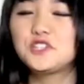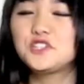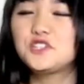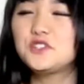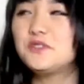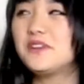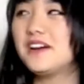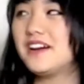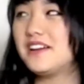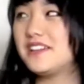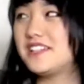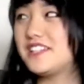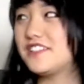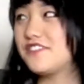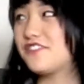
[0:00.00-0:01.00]
Late
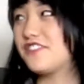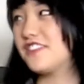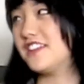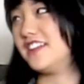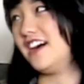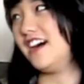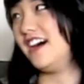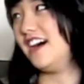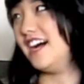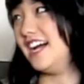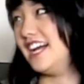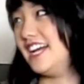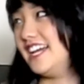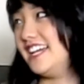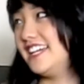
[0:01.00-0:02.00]
2011, I was
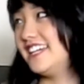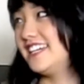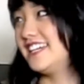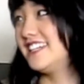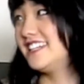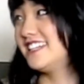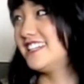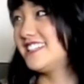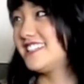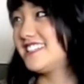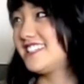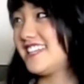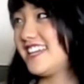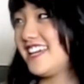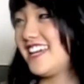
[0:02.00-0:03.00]
around
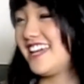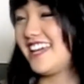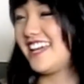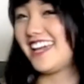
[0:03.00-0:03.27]
115 to